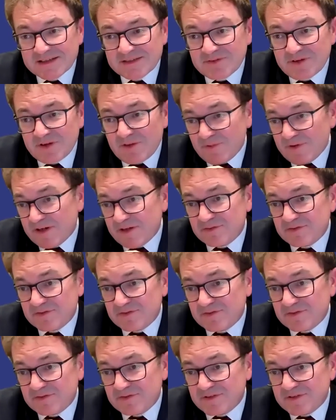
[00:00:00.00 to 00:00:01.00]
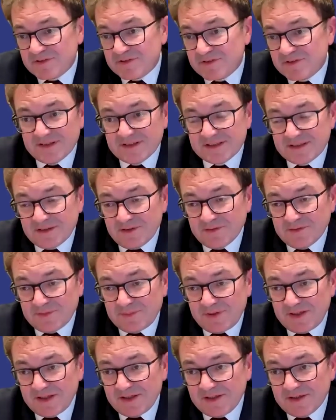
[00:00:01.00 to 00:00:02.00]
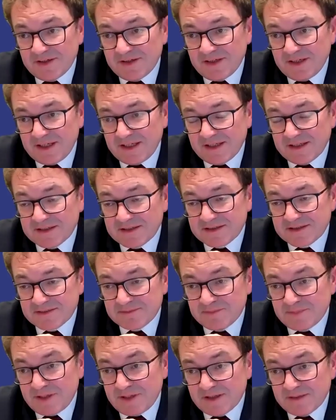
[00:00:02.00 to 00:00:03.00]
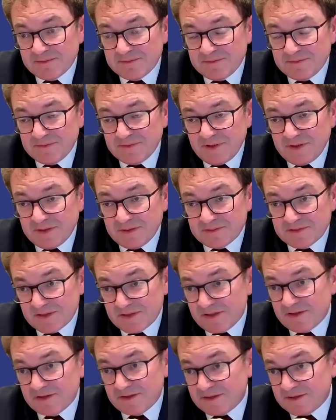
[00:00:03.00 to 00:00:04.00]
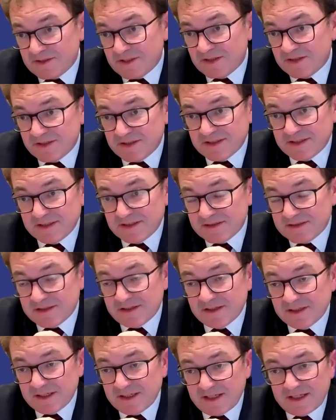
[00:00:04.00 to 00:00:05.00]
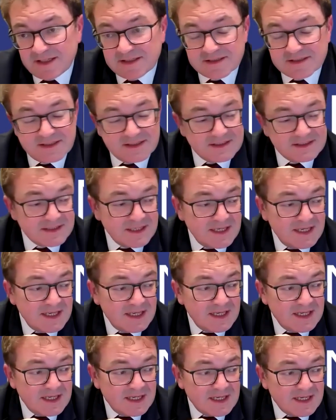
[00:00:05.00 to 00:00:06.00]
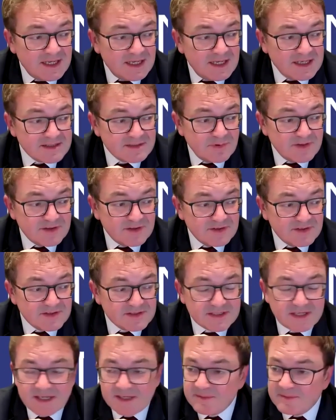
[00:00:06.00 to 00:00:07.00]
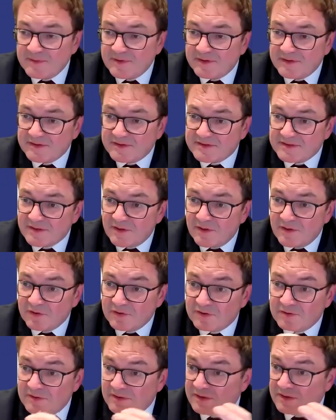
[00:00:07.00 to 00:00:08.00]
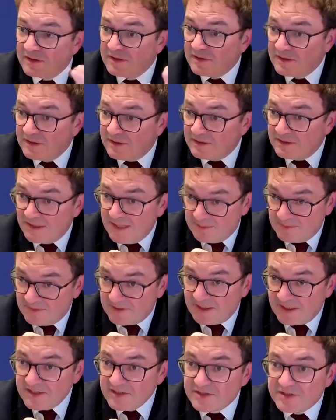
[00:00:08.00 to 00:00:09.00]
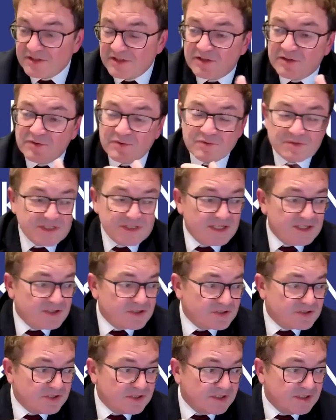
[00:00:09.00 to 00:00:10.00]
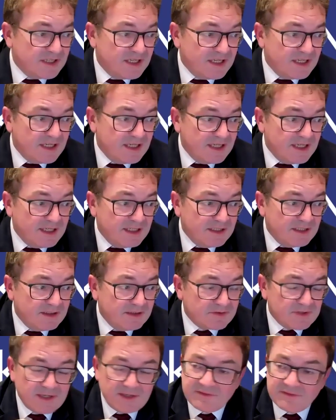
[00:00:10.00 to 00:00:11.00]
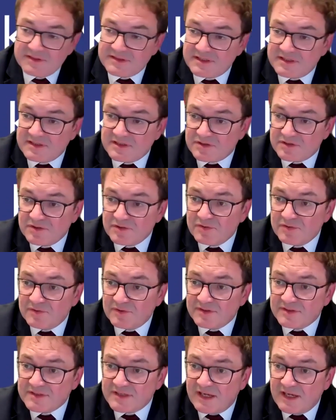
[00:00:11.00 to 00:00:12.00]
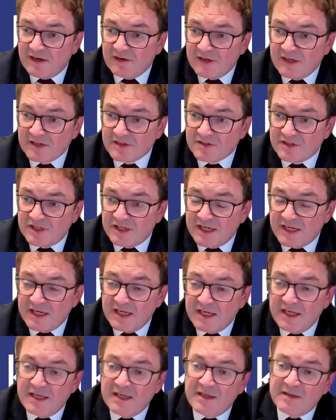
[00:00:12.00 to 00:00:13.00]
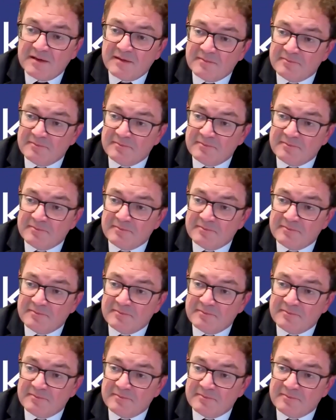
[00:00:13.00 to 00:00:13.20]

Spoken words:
there's a real difference of opinion by certain judges in certain cases as to whether the statements on the application of causation in Travellers Insurance are actually